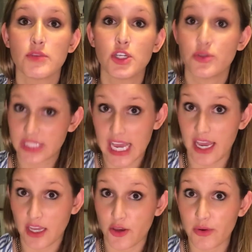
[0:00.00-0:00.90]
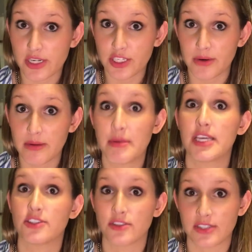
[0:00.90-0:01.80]
who say you can do it
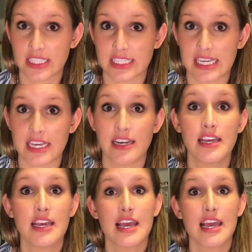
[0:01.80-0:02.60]
because you'll succeed.